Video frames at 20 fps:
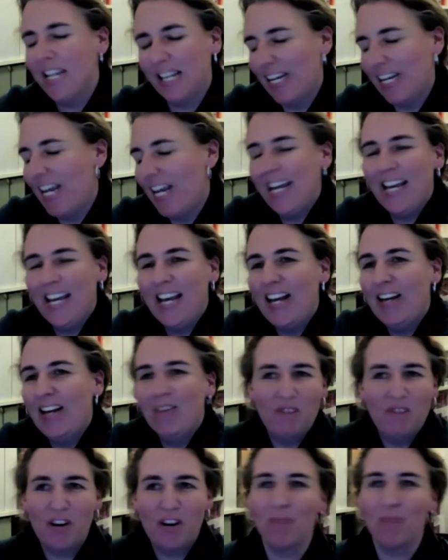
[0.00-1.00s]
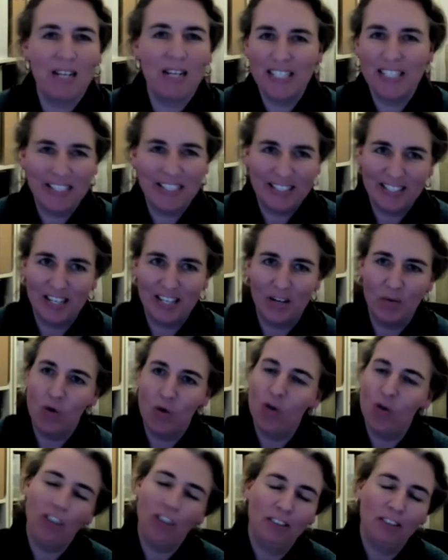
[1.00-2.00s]
and here. I'm very pleased to see you
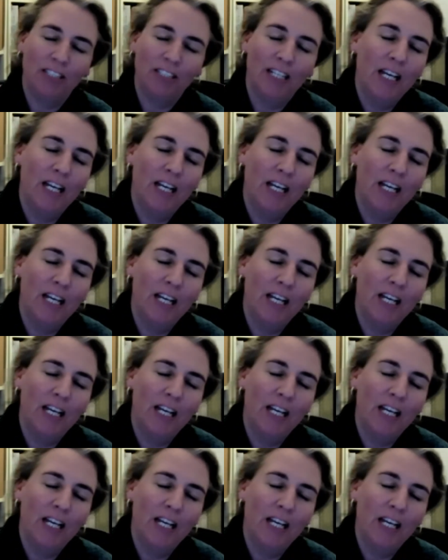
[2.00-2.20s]
all.